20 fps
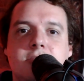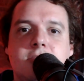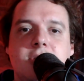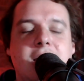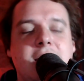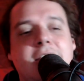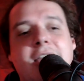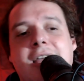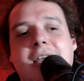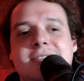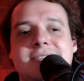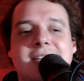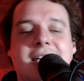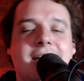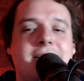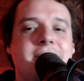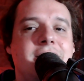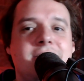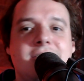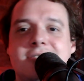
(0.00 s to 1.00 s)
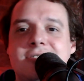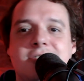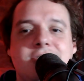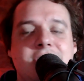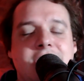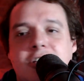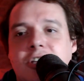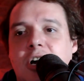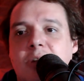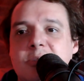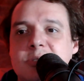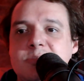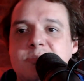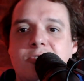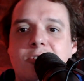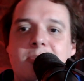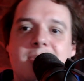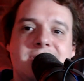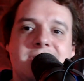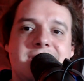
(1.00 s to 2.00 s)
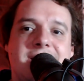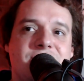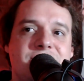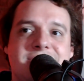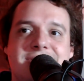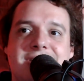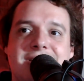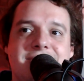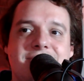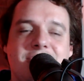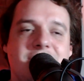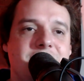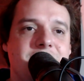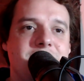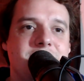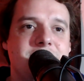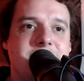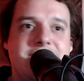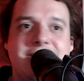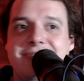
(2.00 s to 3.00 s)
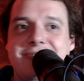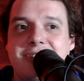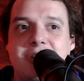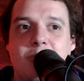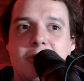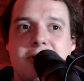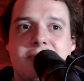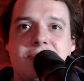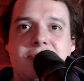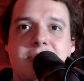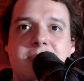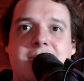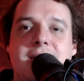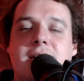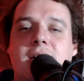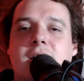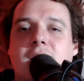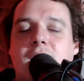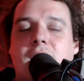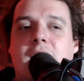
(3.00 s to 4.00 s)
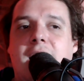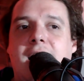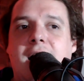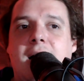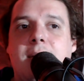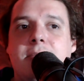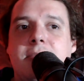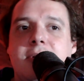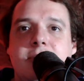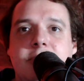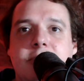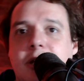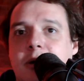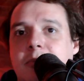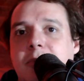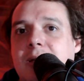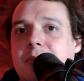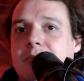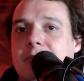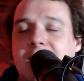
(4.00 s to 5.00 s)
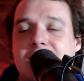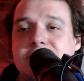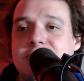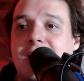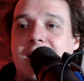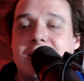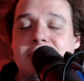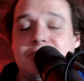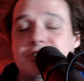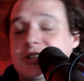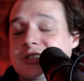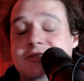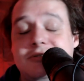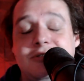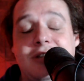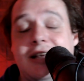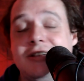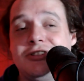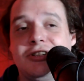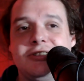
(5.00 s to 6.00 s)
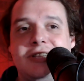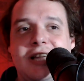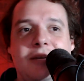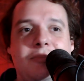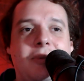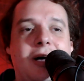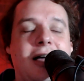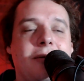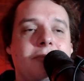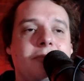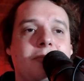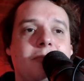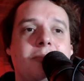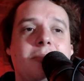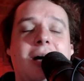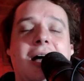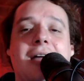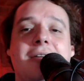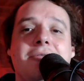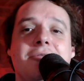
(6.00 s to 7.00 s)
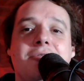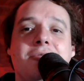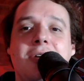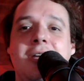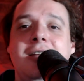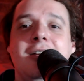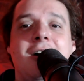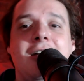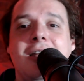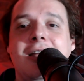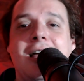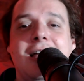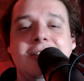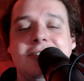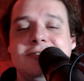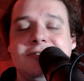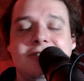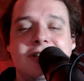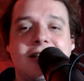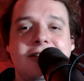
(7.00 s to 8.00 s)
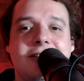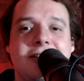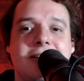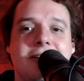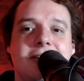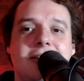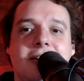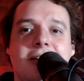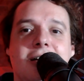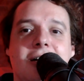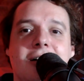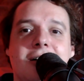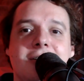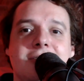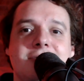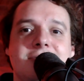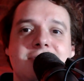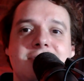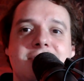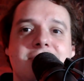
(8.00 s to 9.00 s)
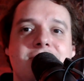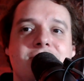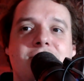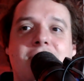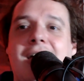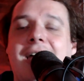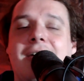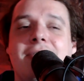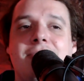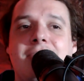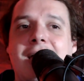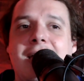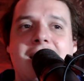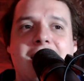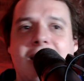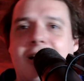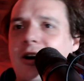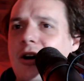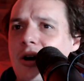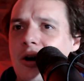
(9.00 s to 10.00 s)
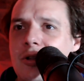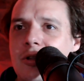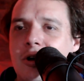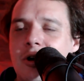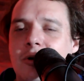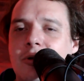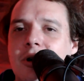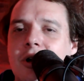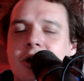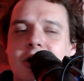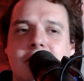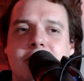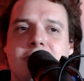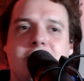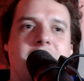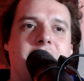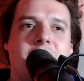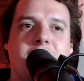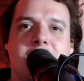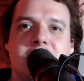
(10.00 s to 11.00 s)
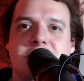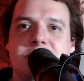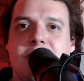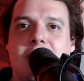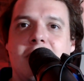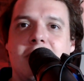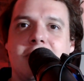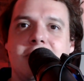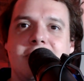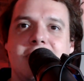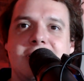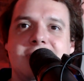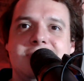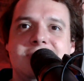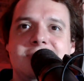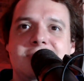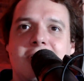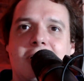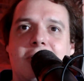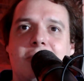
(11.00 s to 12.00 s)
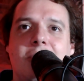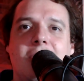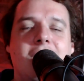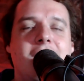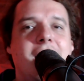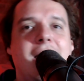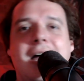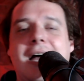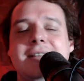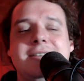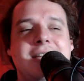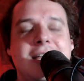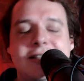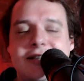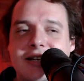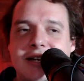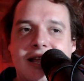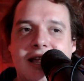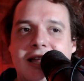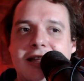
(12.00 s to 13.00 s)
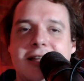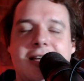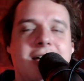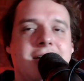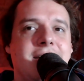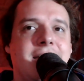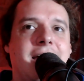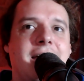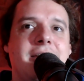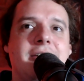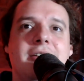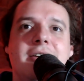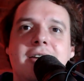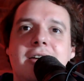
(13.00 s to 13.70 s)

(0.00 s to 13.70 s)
And like I said, the Selena Gomez performance, it didn't really work for me. That's just my read on it. I think it ran kind of hollow throughout a large part of this. So at the end of the day, again,